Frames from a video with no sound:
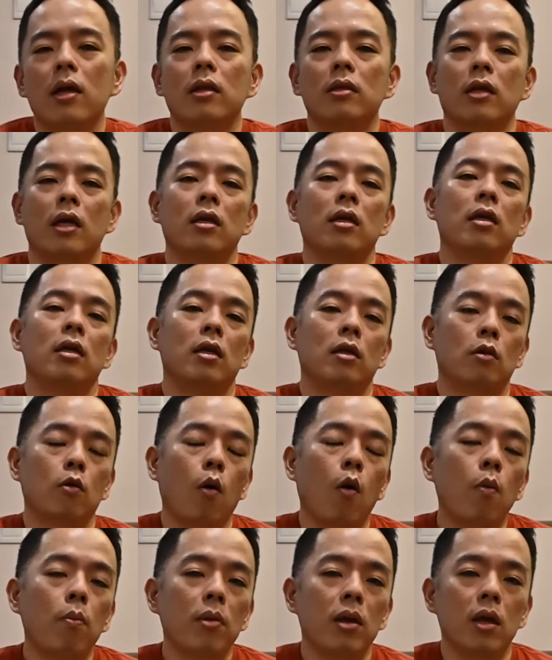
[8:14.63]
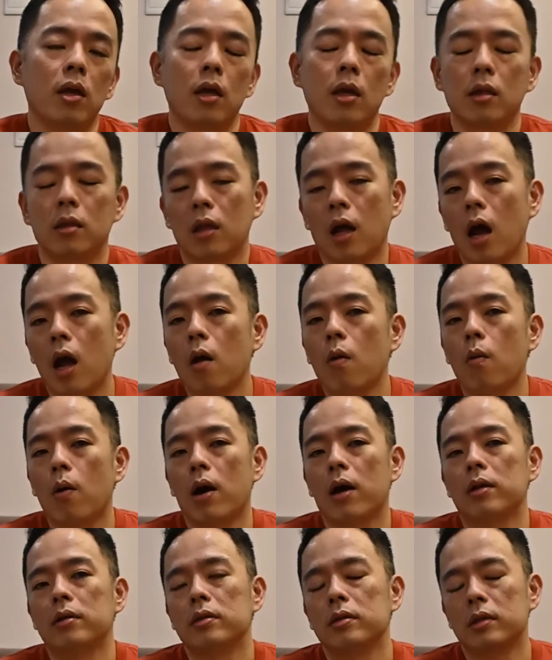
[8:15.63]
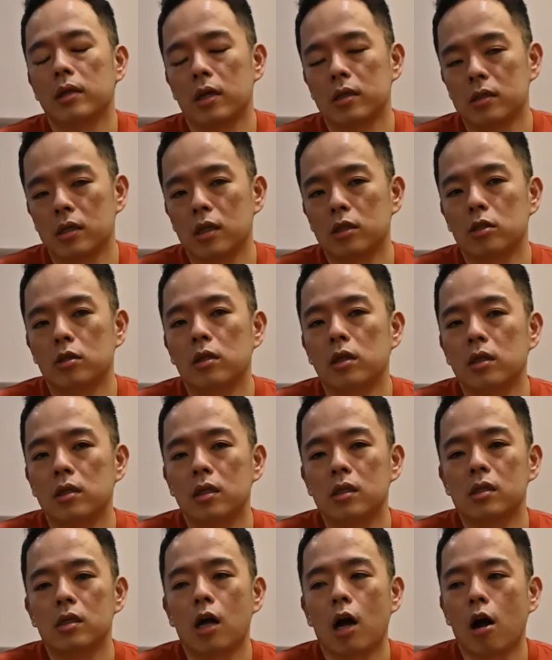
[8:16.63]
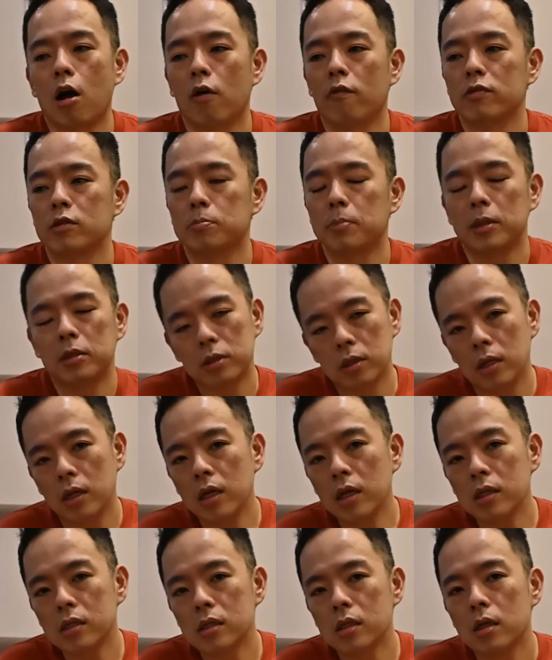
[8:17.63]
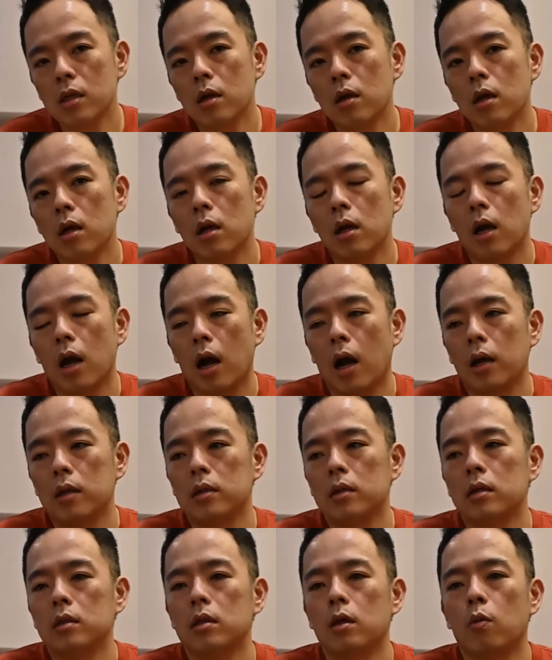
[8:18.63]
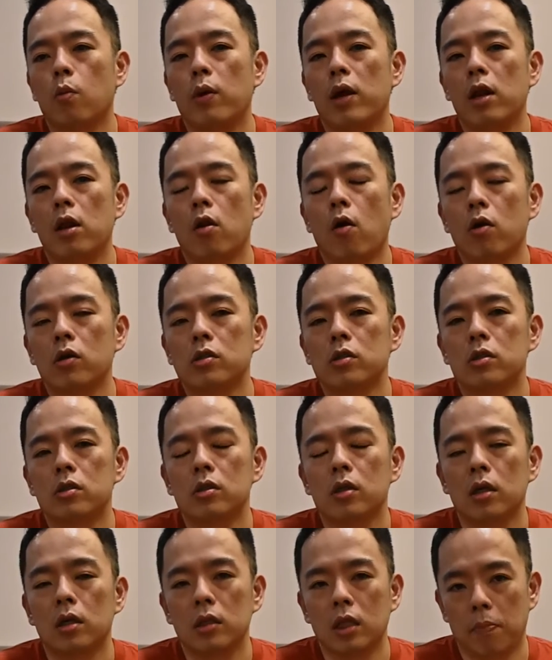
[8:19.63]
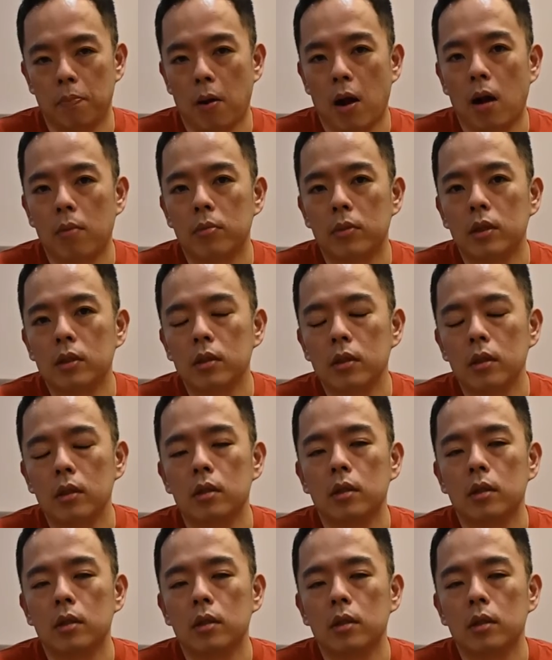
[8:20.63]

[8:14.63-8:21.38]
Then he told me in Taiwan there's actually this kind of specialist under the weight loss department.